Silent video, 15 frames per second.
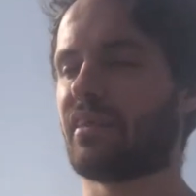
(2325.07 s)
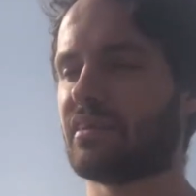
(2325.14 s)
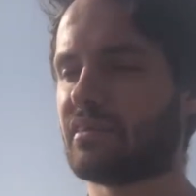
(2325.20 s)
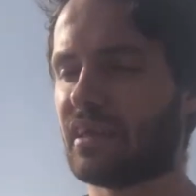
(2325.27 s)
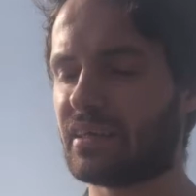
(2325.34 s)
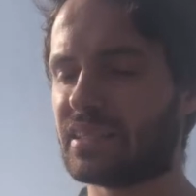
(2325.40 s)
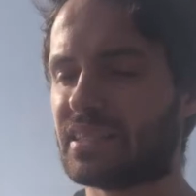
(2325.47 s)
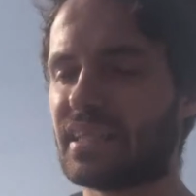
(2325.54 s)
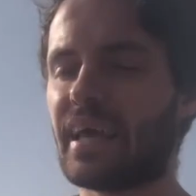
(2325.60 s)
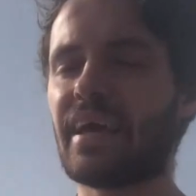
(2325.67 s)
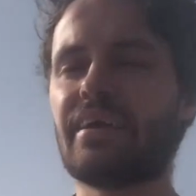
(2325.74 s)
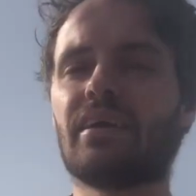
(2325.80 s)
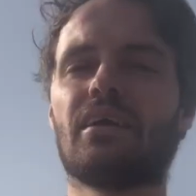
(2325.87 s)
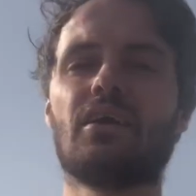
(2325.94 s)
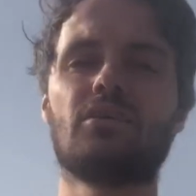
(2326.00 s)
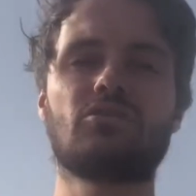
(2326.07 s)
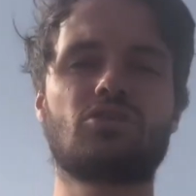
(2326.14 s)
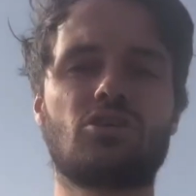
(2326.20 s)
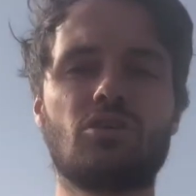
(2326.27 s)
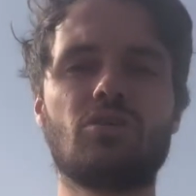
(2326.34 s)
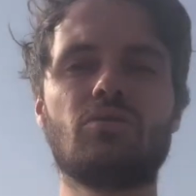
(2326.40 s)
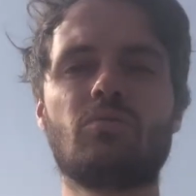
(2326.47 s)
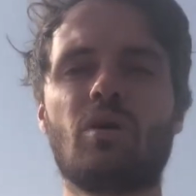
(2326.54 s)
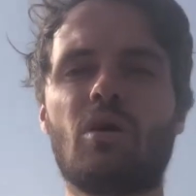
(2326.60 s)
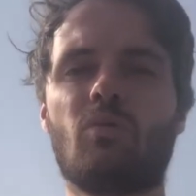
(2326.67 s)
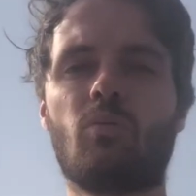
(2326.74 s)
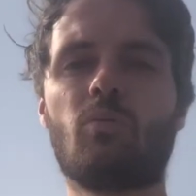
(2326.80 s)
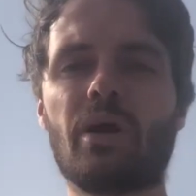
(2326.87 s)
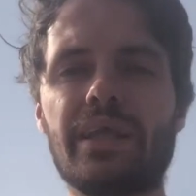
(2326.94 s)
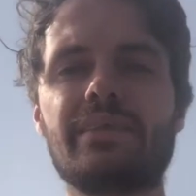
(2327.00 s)
They stayed 2
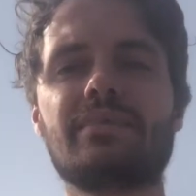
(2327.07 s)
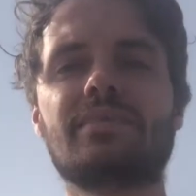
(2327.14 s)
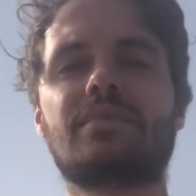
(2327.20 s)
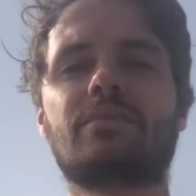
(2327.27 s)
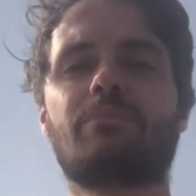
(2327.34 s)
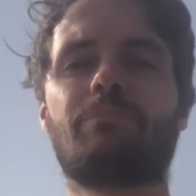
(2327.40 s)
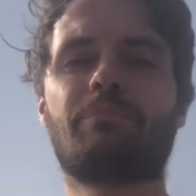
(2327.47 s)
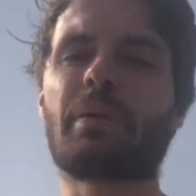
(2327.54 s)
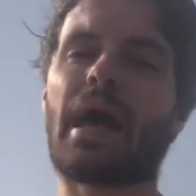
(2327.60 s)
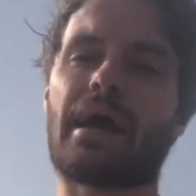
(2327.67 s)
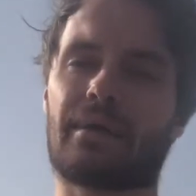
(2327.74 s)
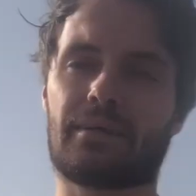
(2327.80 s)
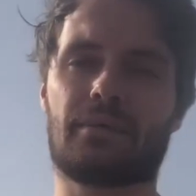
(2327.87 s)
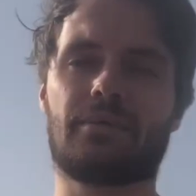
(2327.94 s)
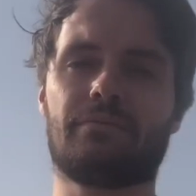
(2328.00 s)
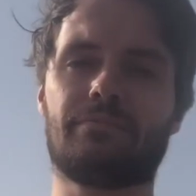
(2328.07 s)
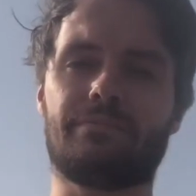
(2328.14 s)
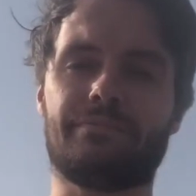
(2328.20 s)
wins back.